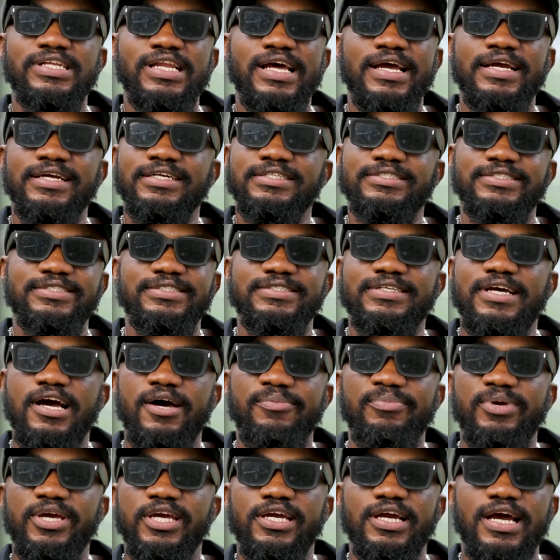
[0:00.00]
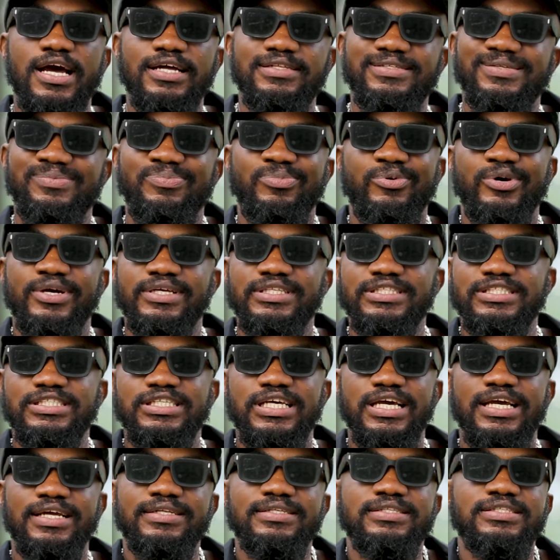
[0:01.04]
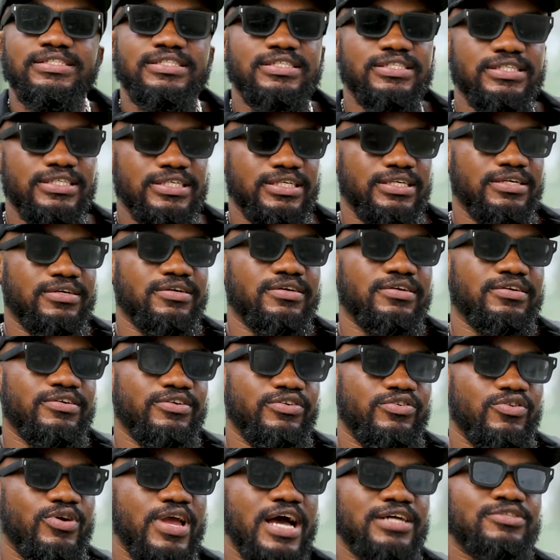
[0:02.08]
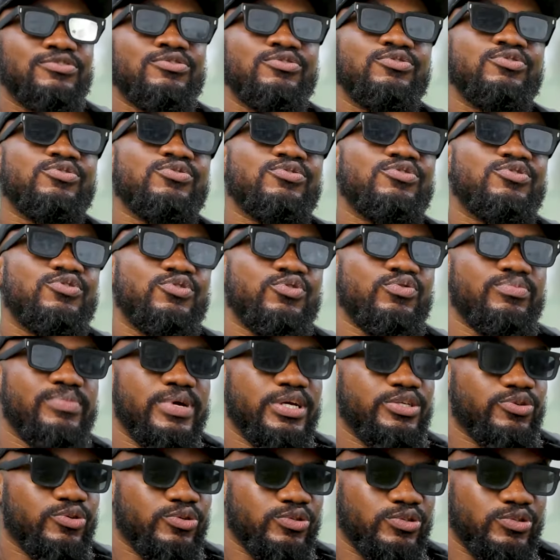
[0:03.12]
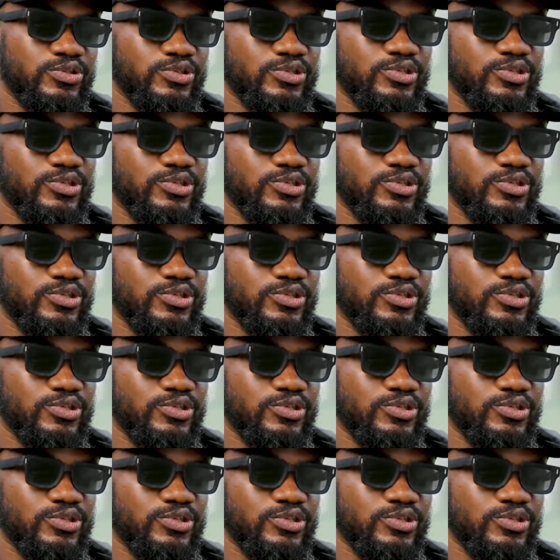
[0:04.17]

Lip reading: to like just coming at a point and you know, you had to choose two majors.